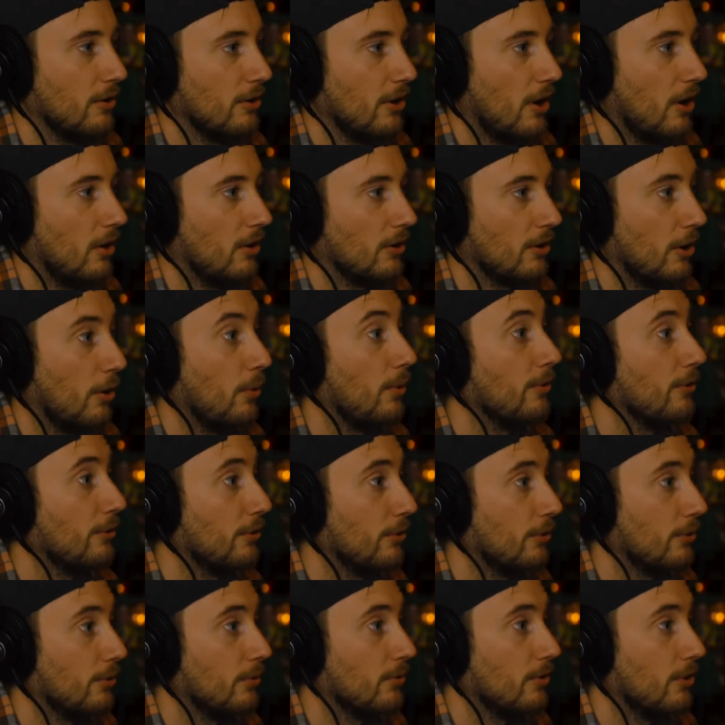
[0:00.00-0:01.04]
y'all are going
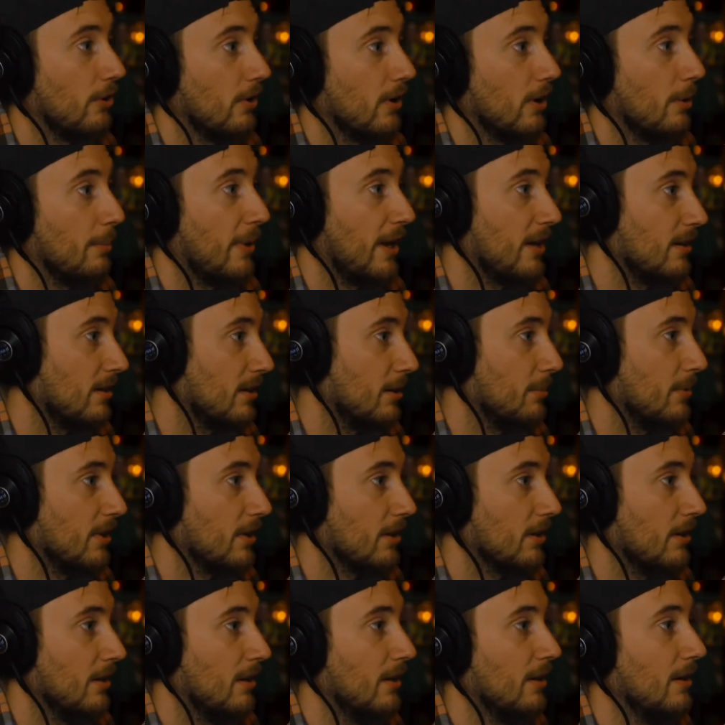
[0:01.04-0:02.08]
through during a
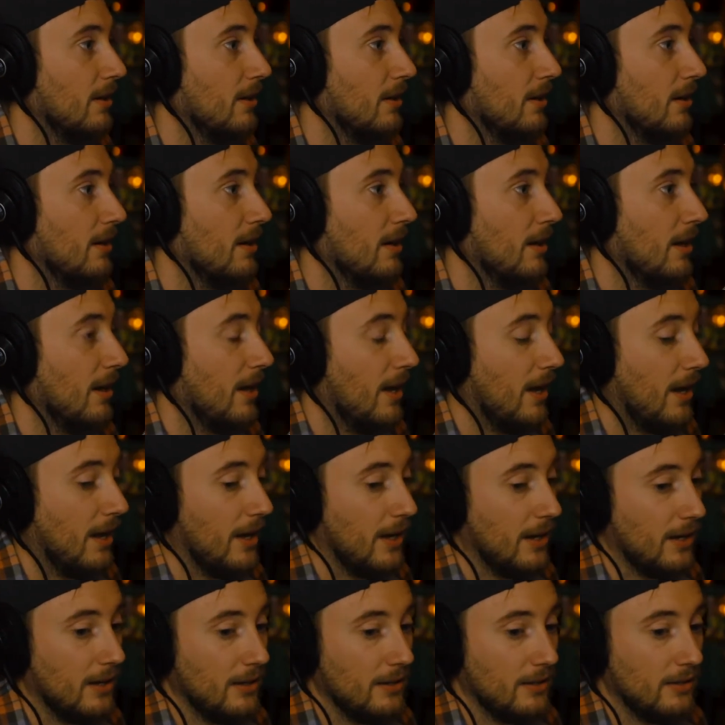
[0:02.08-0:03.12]
pandemic.
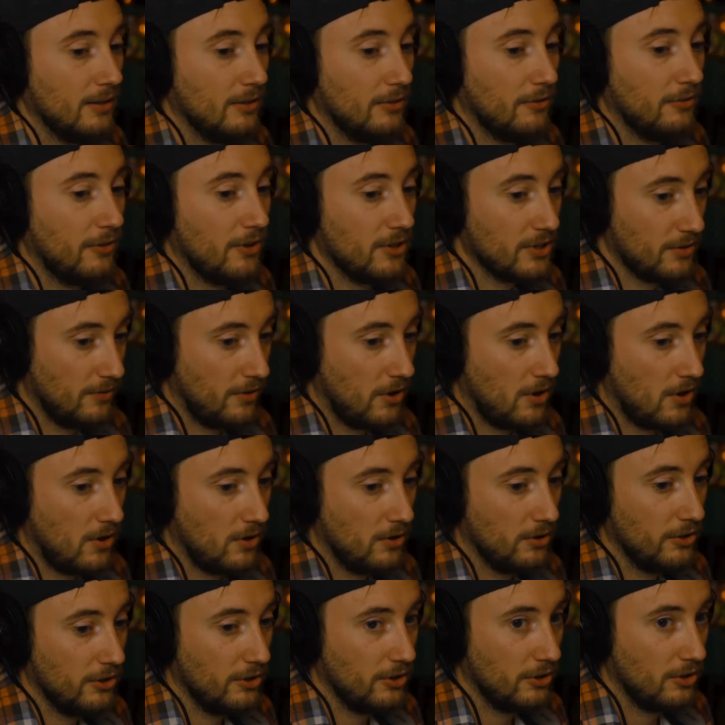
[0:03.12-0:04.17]
And first of all,
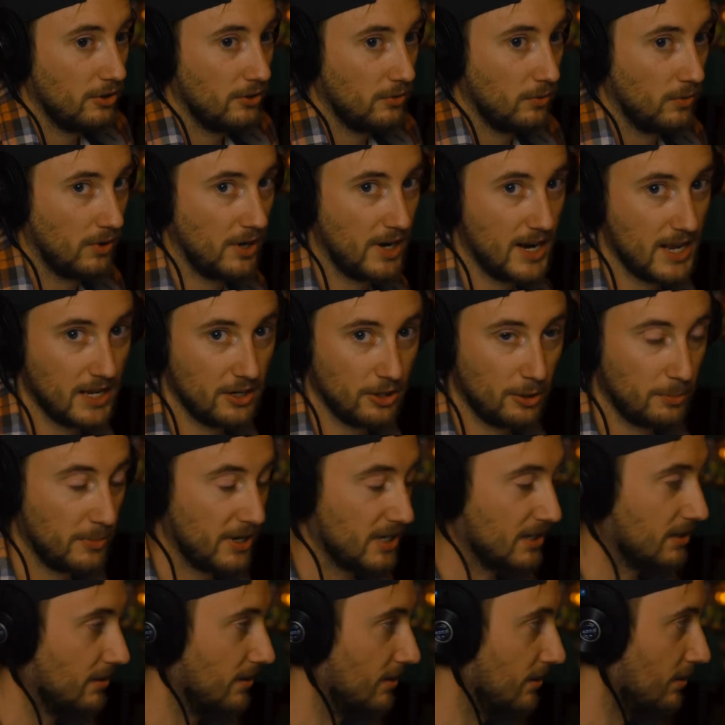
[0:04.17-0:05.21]
we're in your
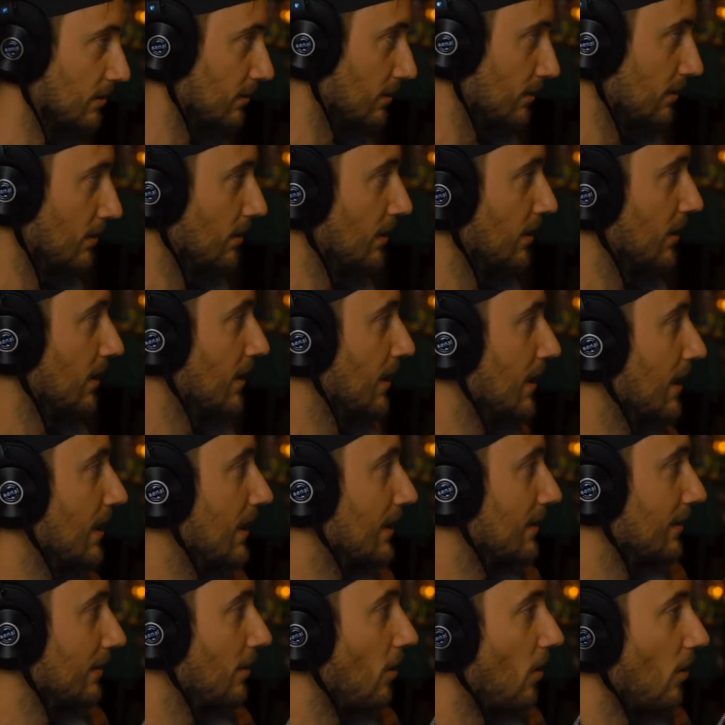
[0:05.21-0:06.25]
business.
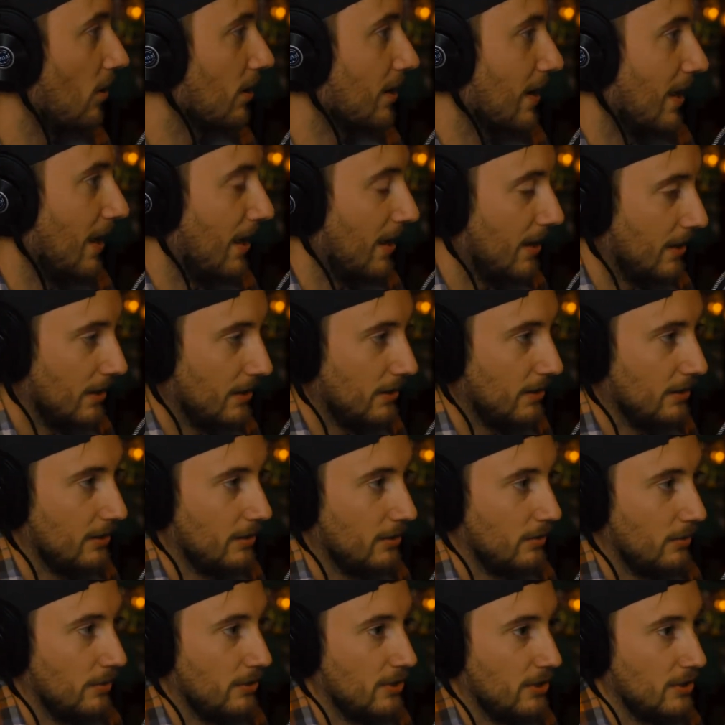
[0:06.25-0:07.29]
It's an arcade,
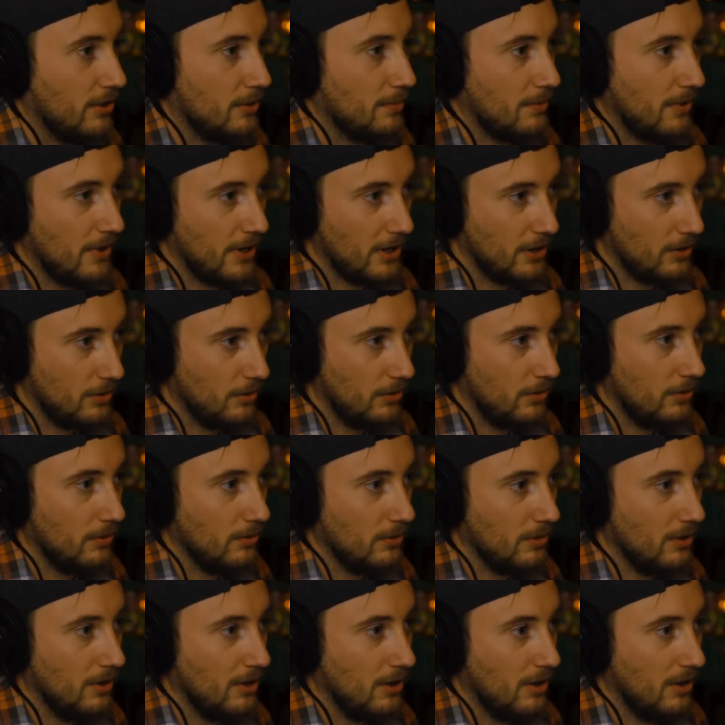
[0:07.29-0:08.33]
which is pretty
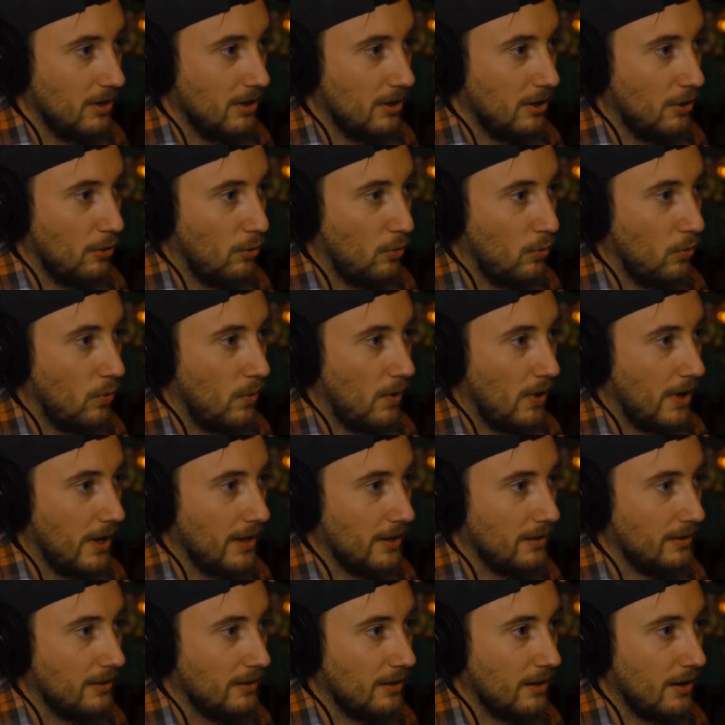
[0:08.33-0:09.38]
cool.
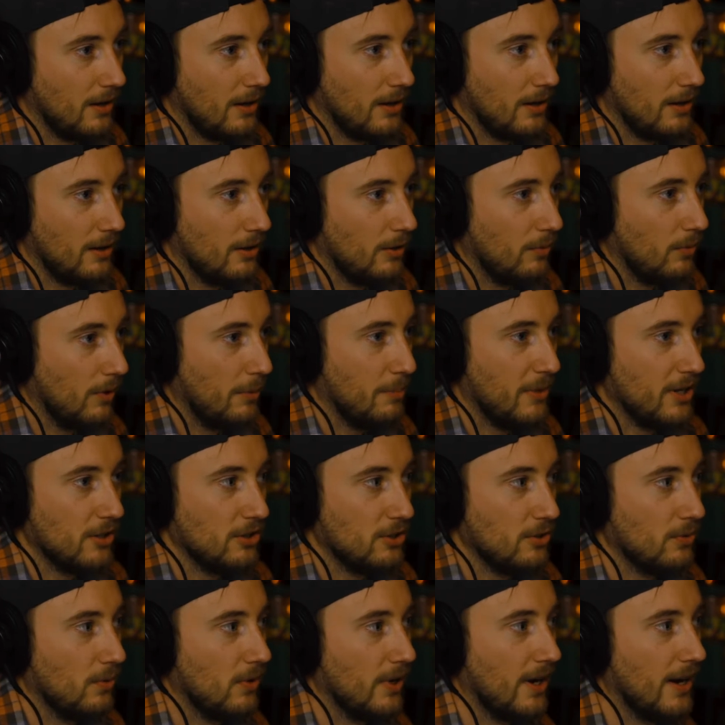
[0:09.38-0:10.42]
What made
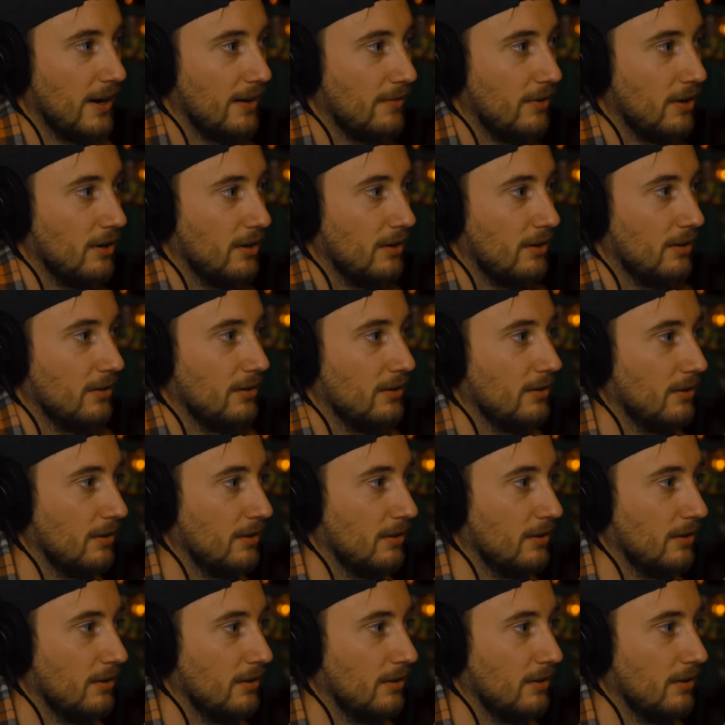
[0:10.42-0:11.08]
you want to